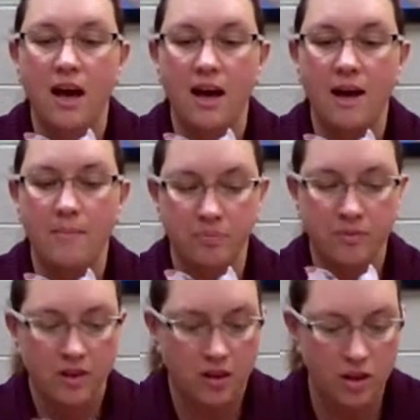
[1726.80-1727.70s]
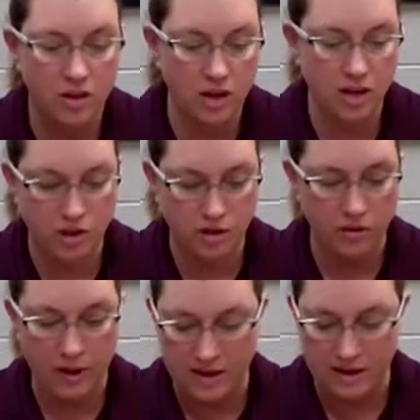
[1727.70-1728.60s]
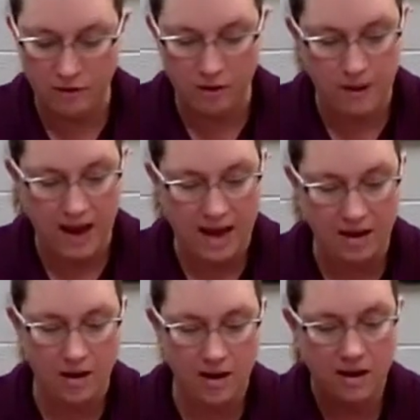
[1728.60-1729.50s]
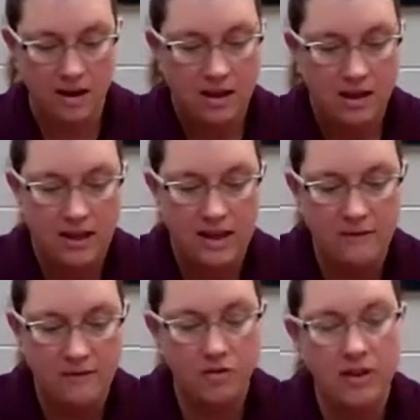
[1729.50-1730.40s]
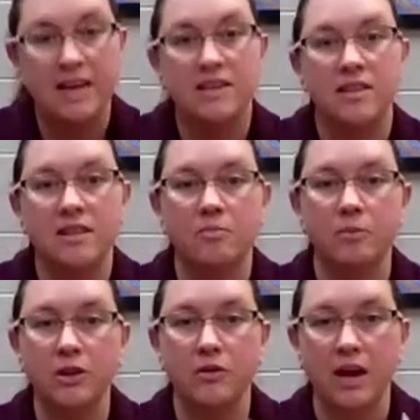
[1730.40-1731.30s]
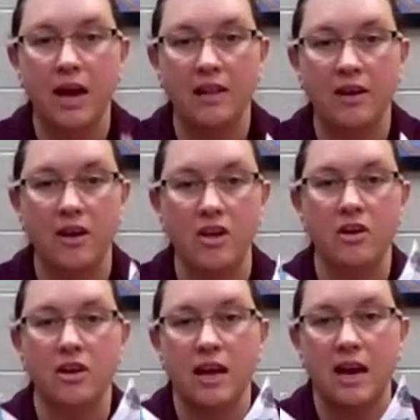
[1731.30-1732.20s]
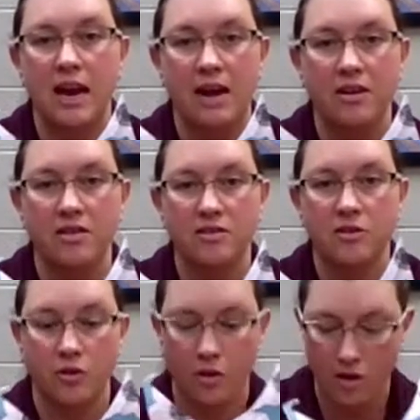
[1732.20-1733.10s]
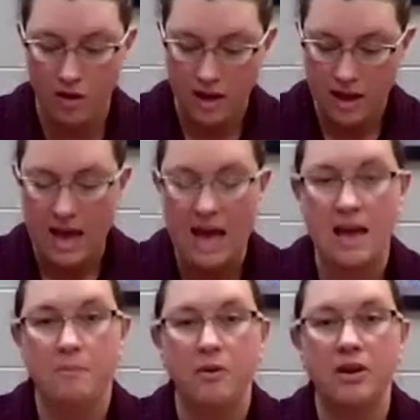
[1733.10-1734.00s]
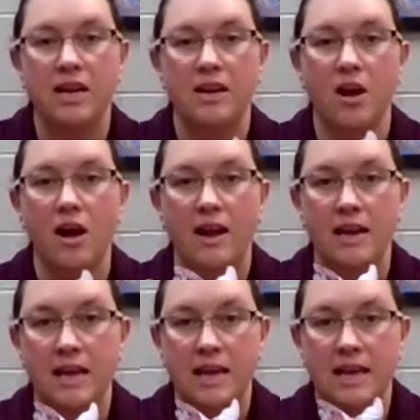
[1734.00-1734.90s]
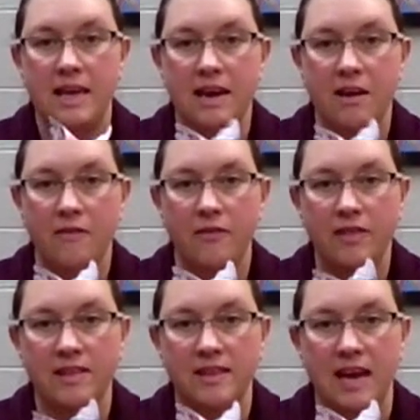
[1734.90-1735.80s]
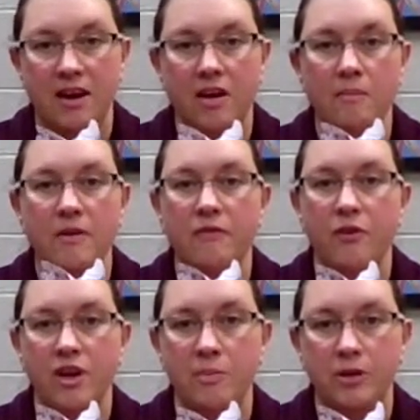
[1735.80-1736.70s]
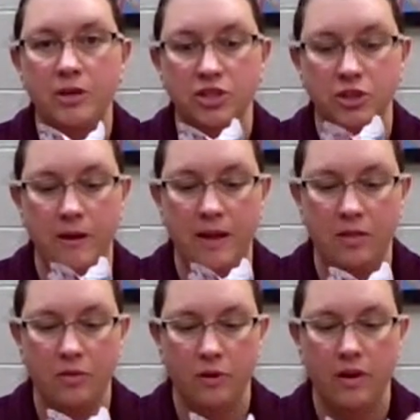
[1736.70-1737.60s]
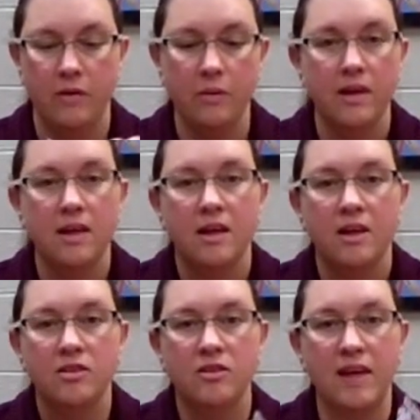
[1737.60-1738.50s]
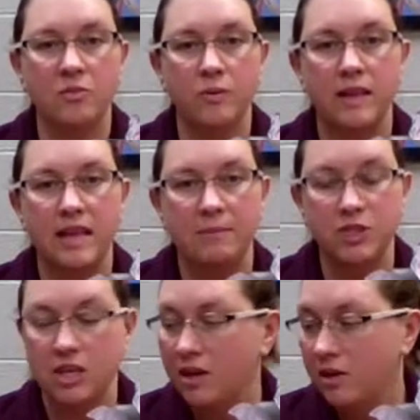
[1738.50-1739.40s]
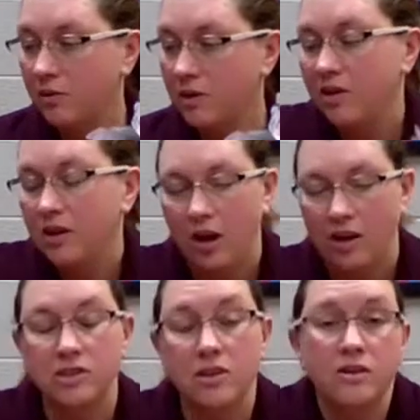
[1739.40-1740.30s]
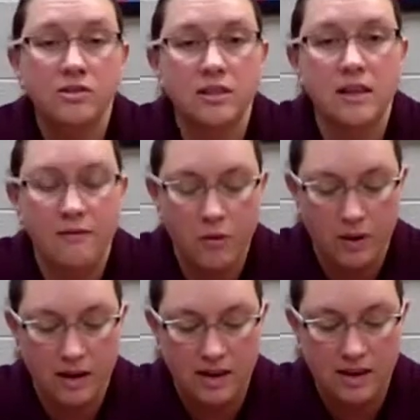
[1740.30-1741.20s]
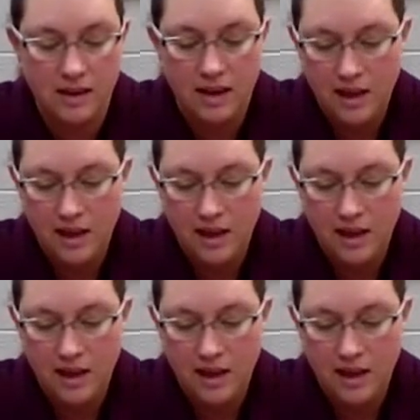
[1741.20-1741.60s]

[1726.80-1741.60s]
Um, you could do a different pattern. Like if you like this blue color, you can cut out a circle and put it on here for the center before you push your pin through. So that's really up to you. You could also use, if you wanted